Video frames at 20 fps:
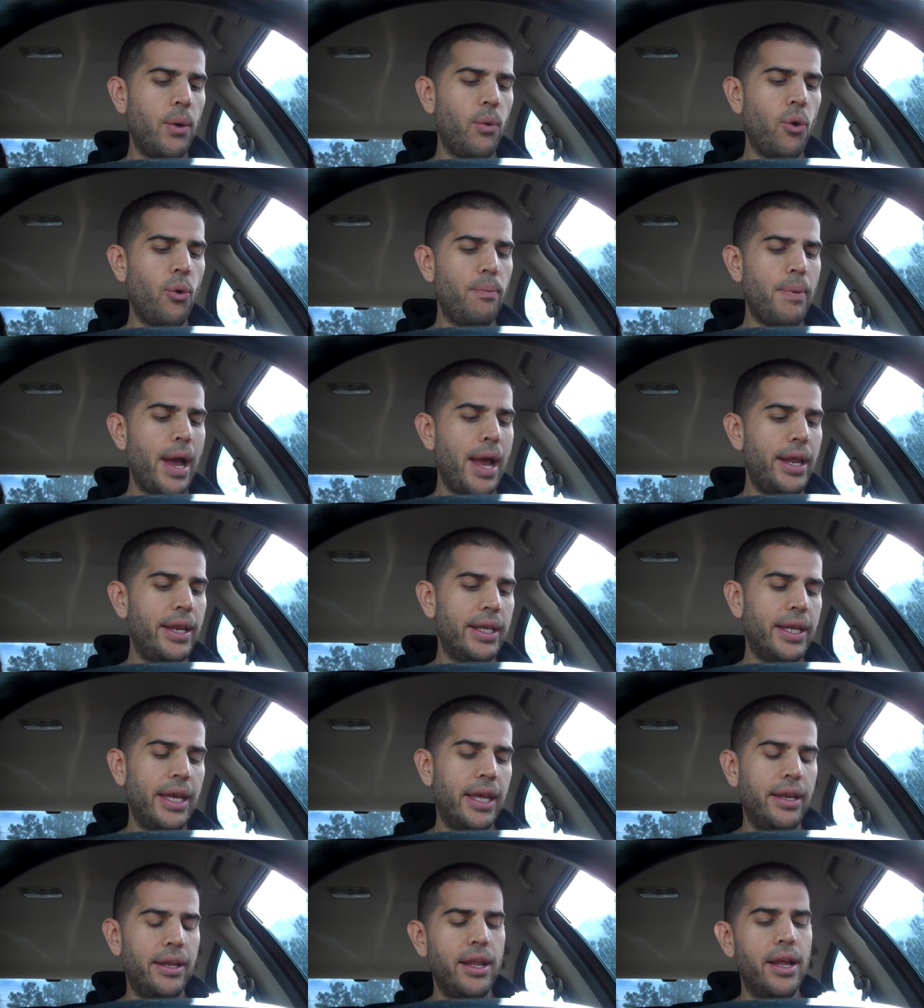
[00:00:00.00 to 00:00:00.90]
I won't buy it
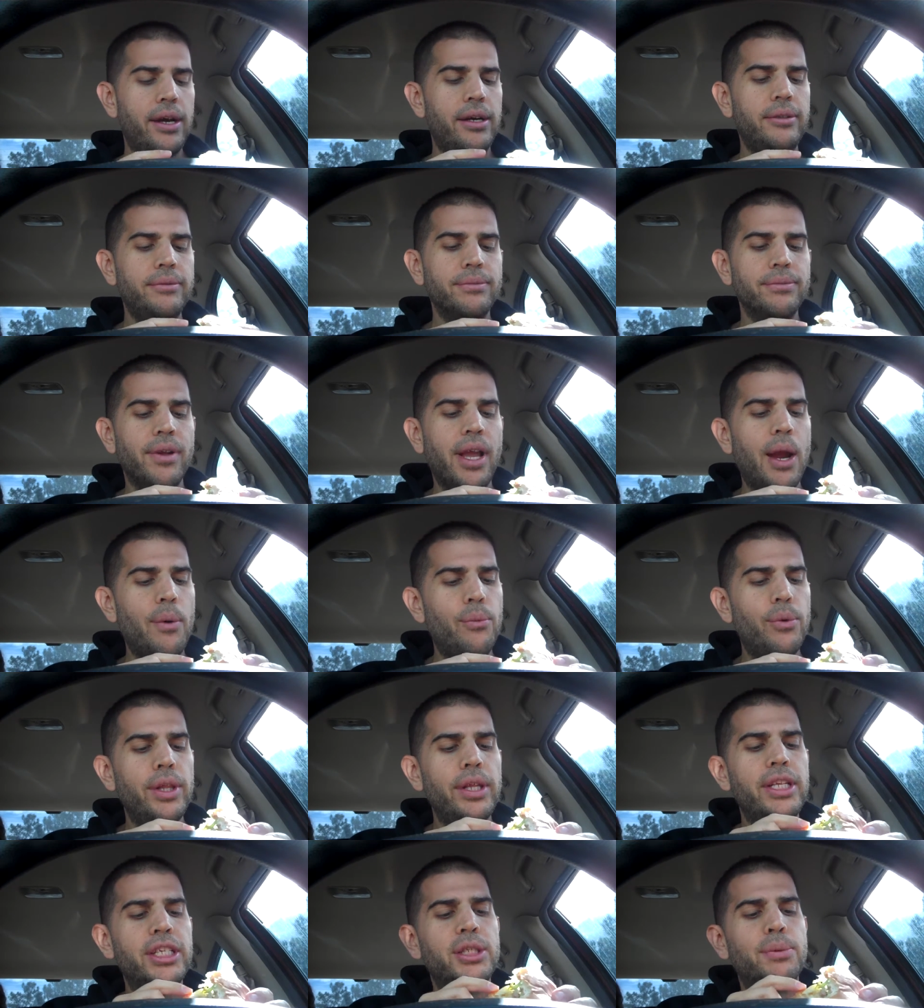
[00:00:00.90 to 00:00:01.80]
again.
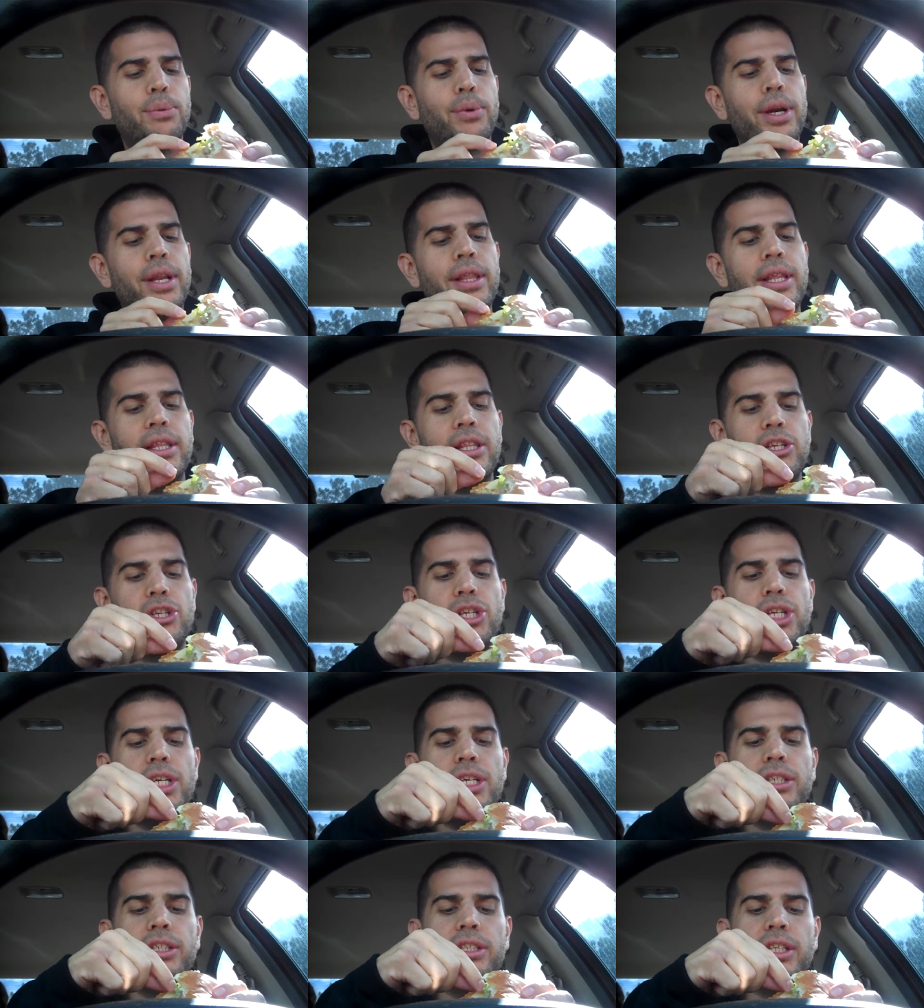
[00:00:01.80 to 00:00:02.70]
I'm really disappointed that the
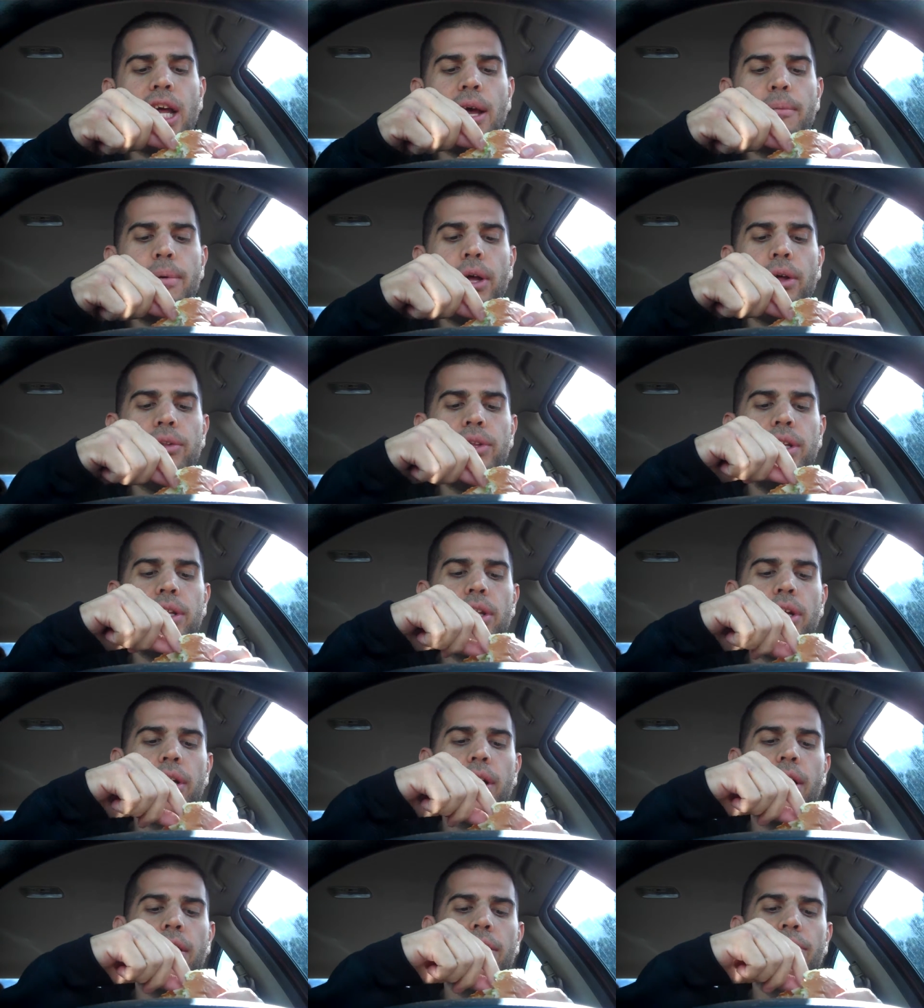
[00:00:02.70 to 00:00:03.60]
cheese is not melted.
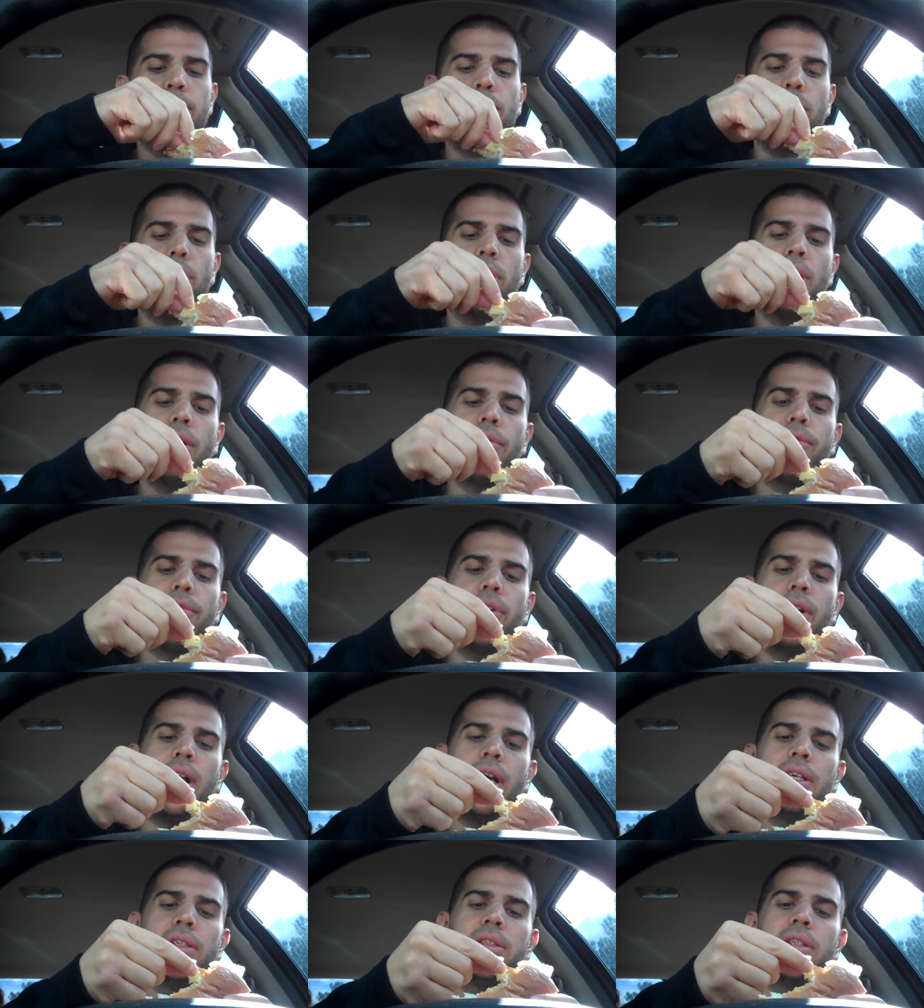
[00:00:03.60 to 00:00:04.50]
Look, I'll even pull it off for
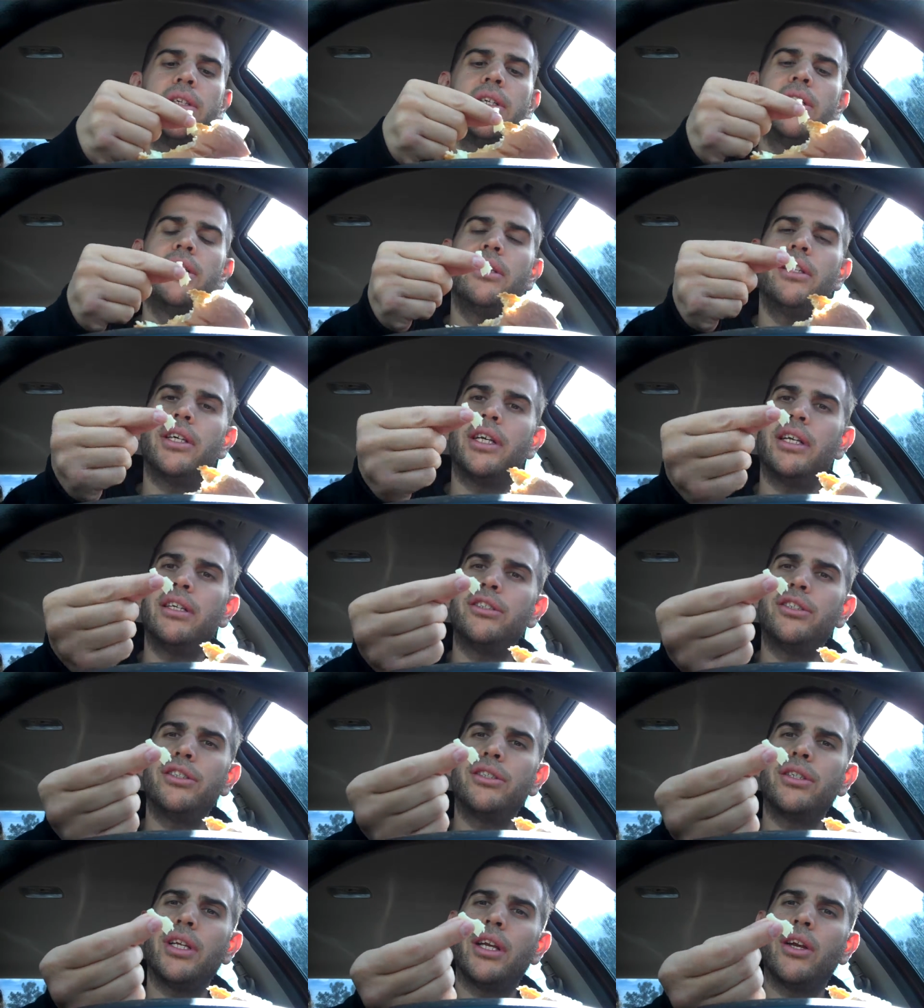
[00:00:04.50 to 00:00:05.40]
you guys. Look,
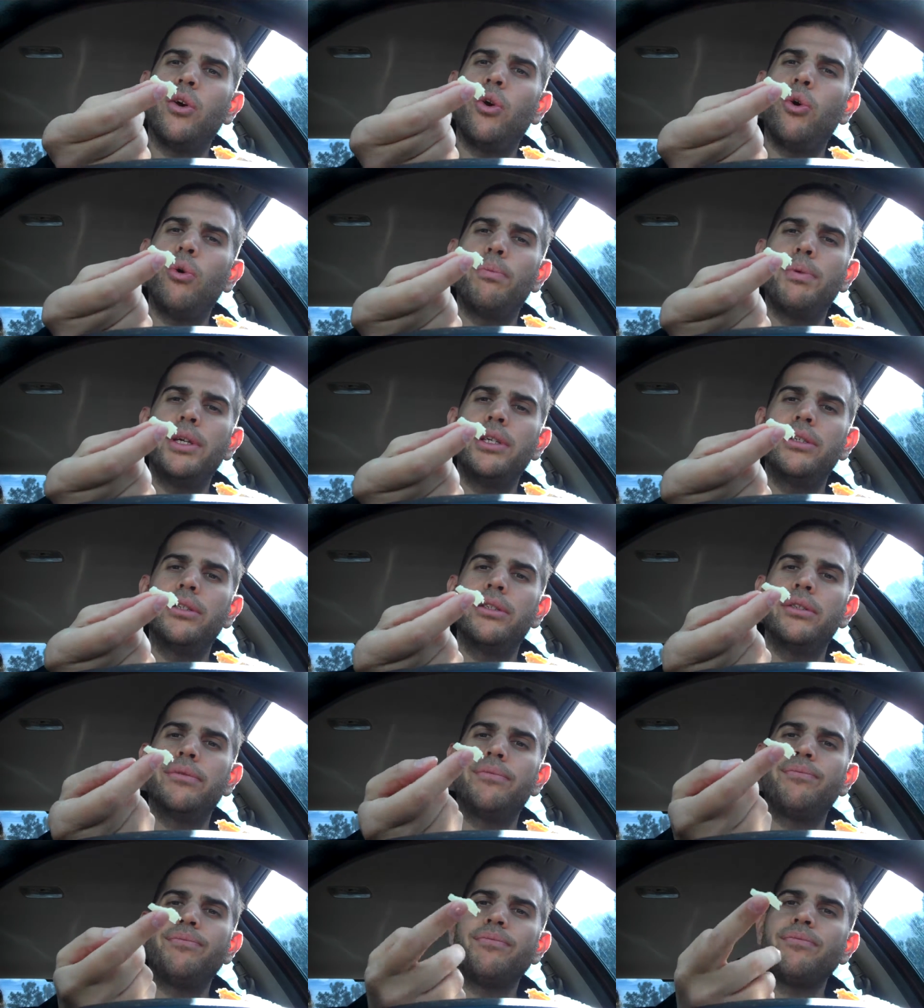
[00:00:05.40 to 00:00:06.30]
it's just like a whole
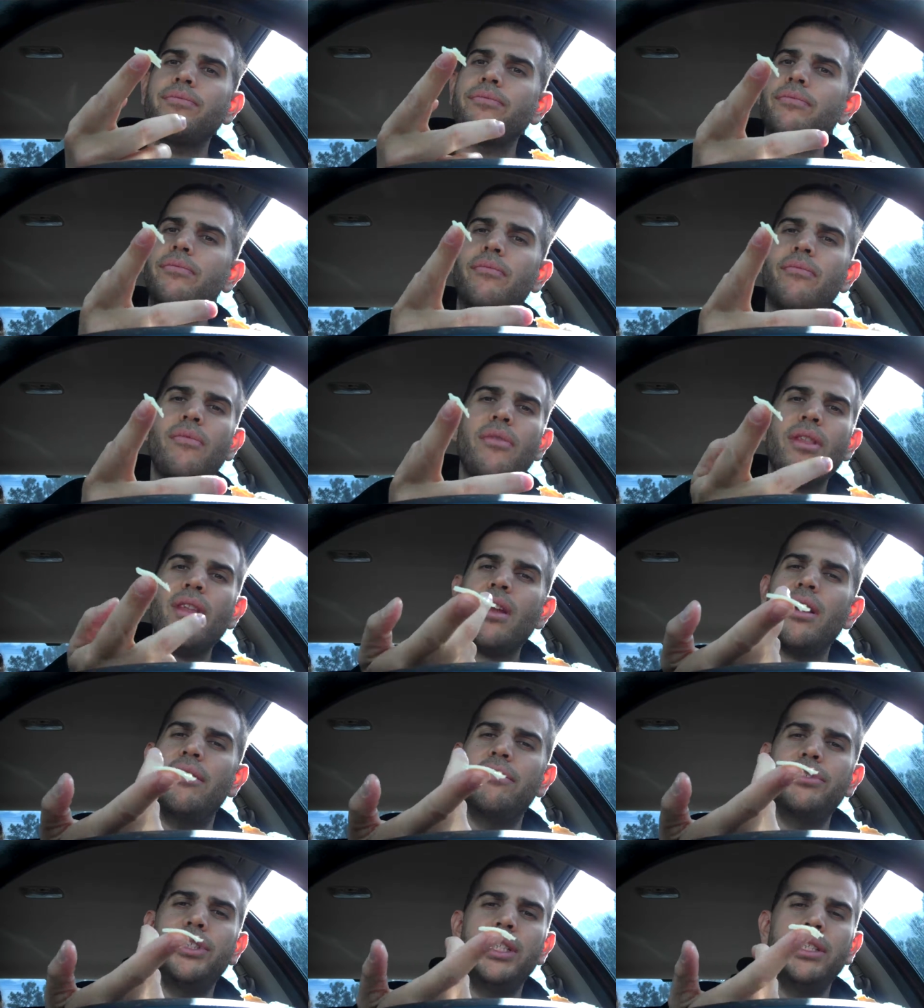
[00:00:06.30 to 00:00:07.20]
piece
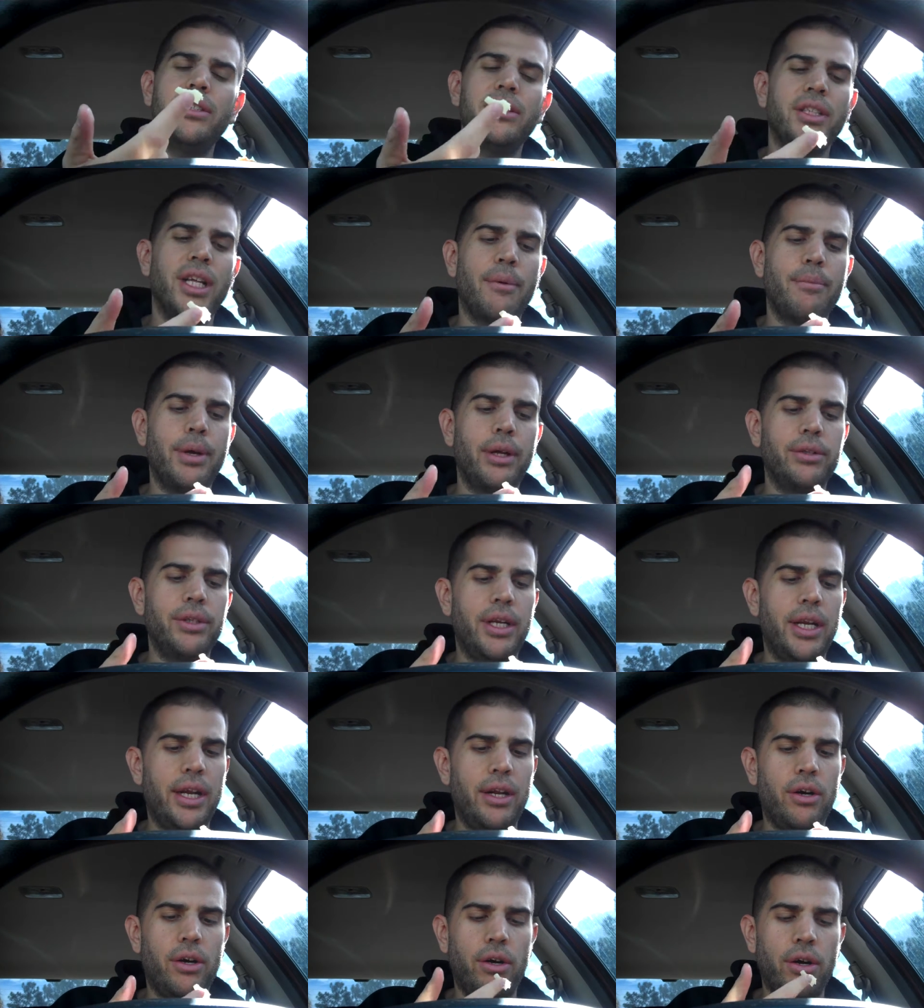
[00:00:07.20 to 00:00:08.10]
of cheese. It's not
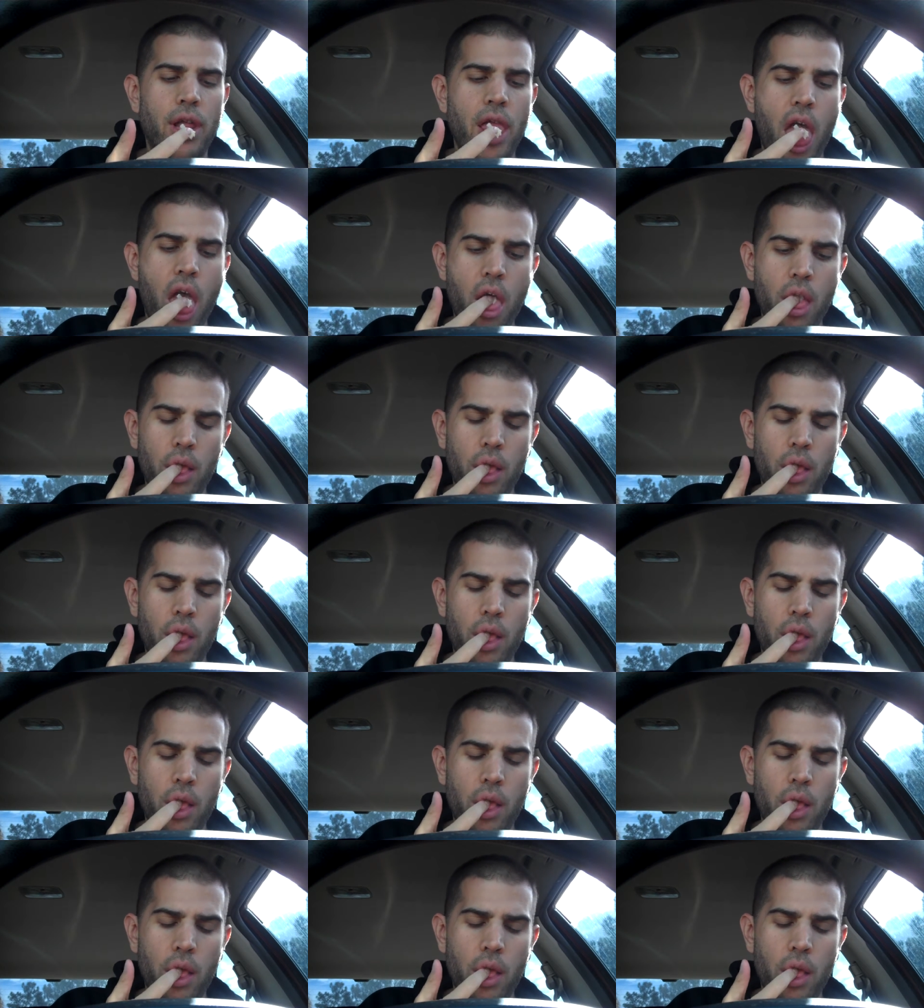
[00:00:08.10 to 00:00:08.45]
melted at all.